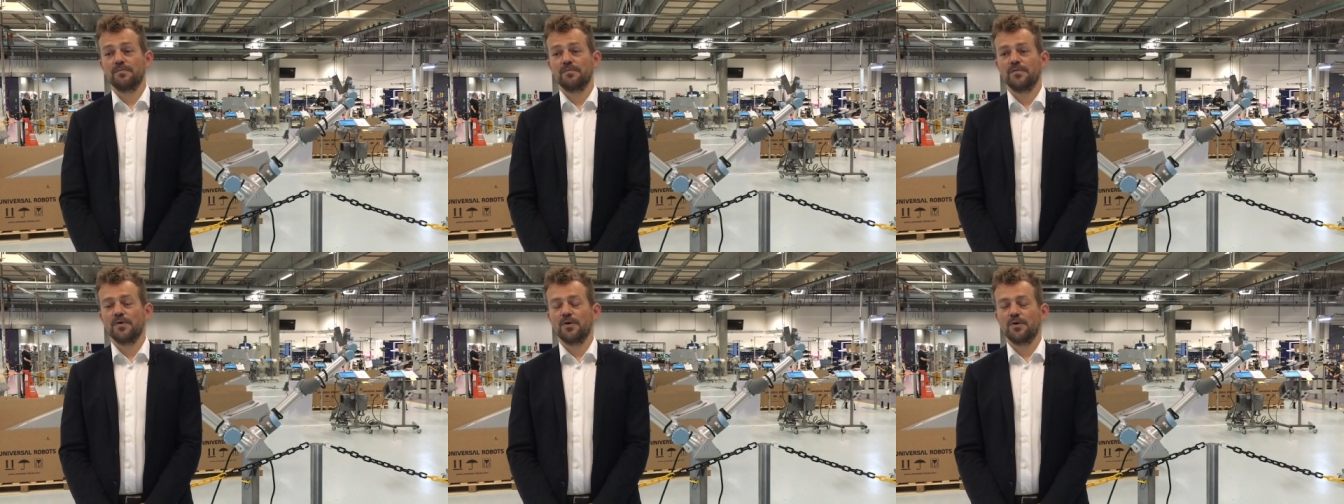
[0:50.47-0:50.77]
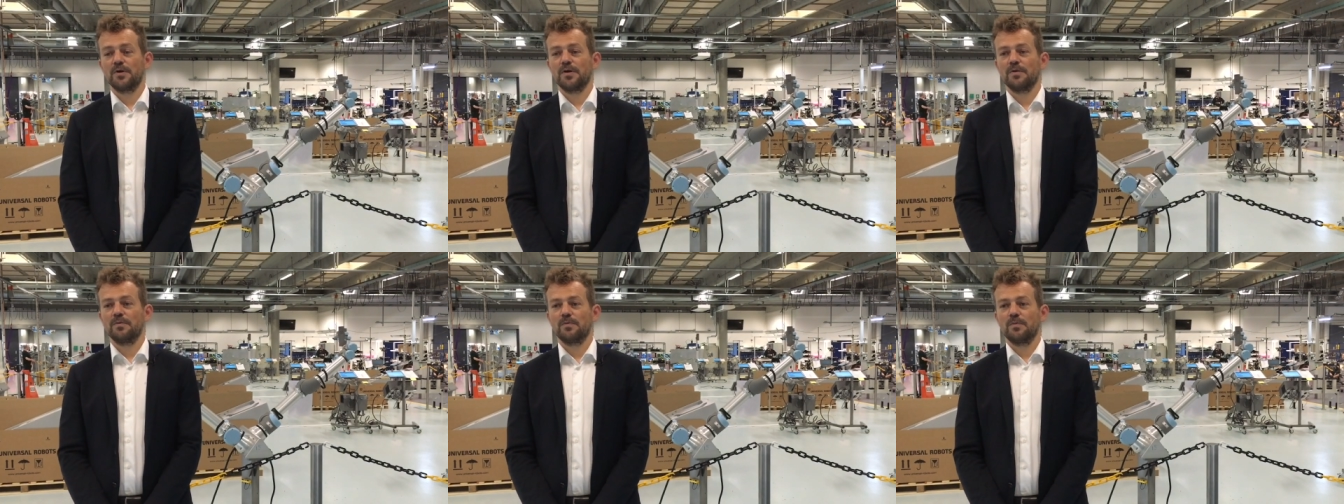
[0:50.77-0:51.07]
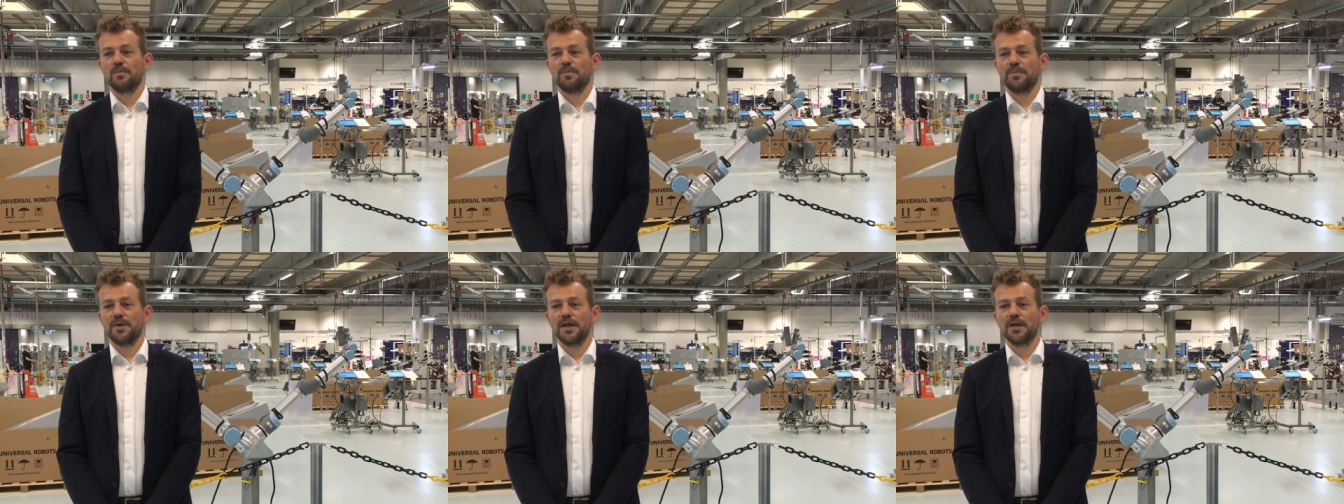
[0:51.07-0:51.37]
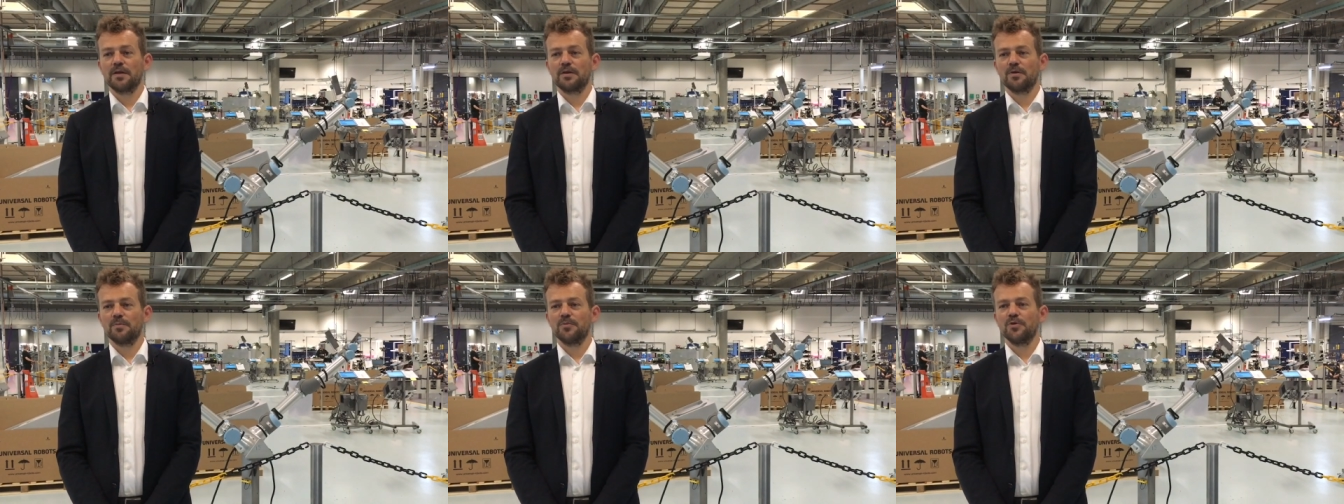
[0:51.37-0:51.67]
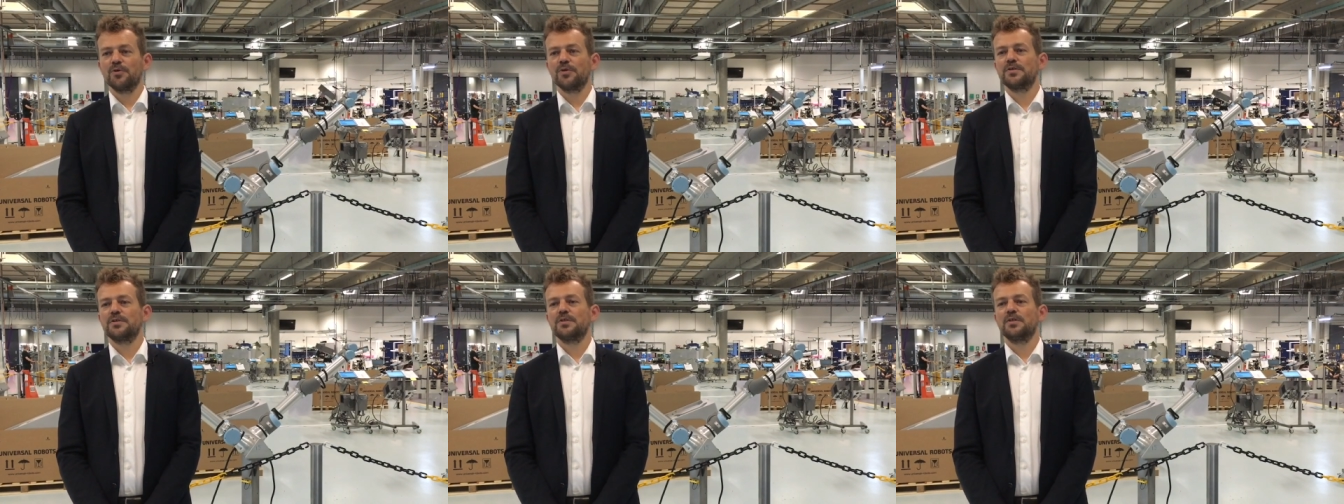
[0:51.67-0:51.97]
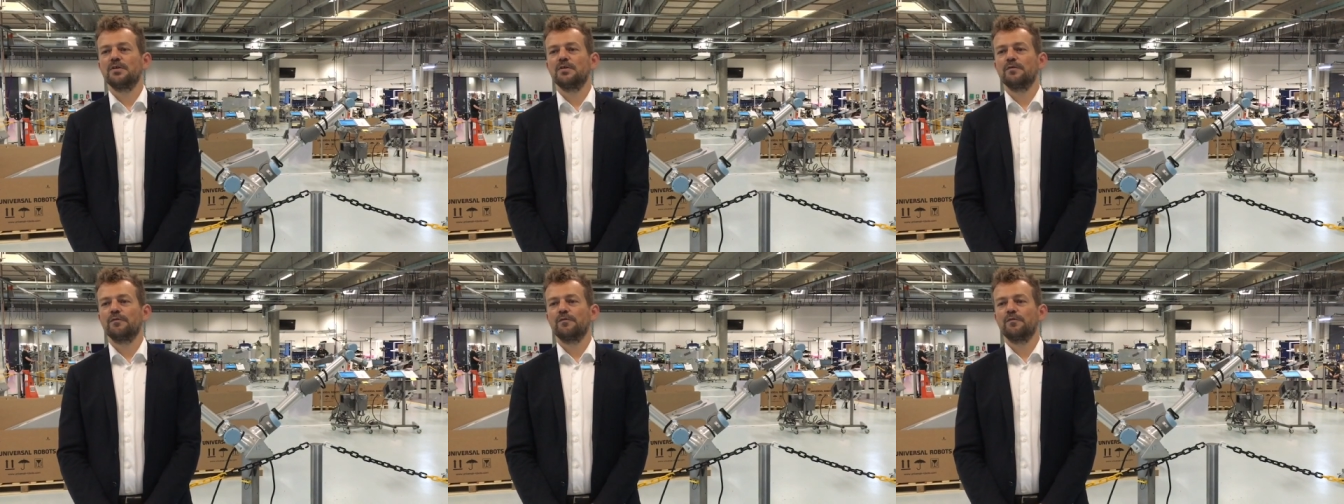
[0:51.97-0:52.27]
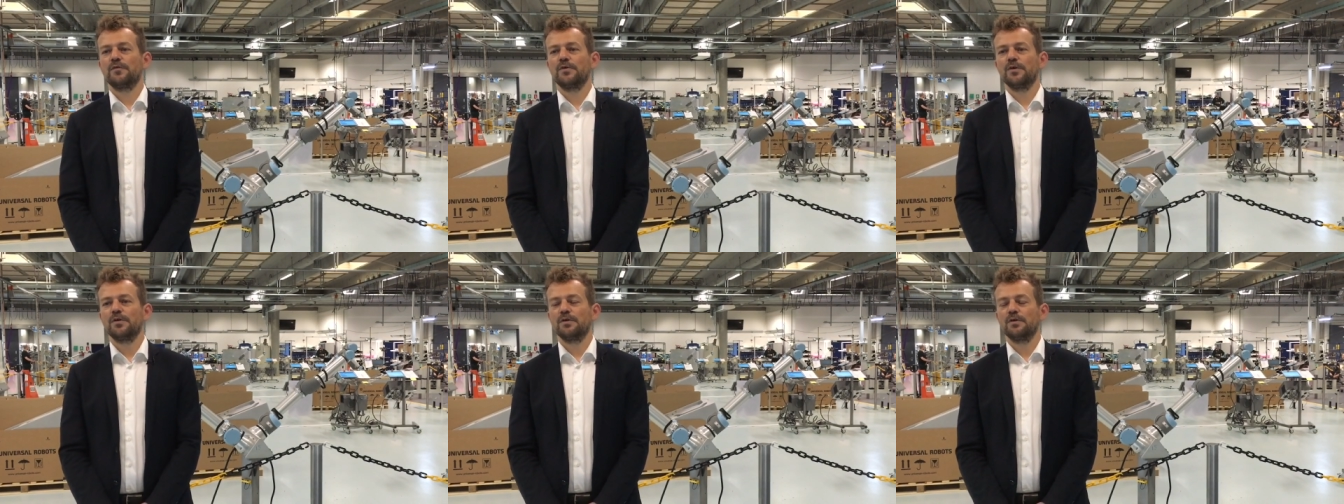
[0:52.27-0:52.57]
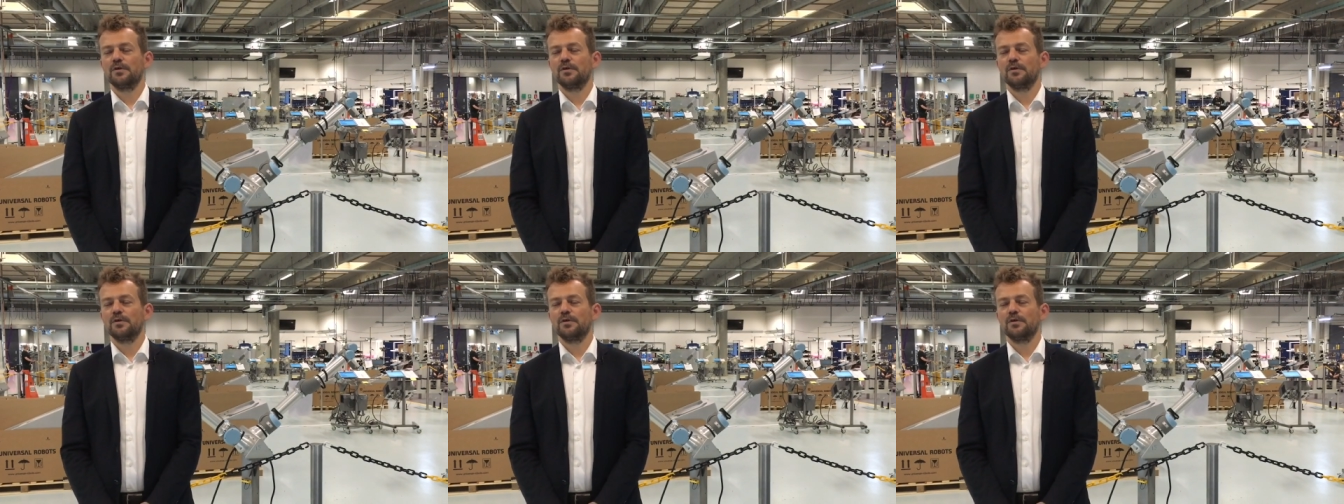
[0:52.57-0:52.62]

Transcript: very big community of, uh,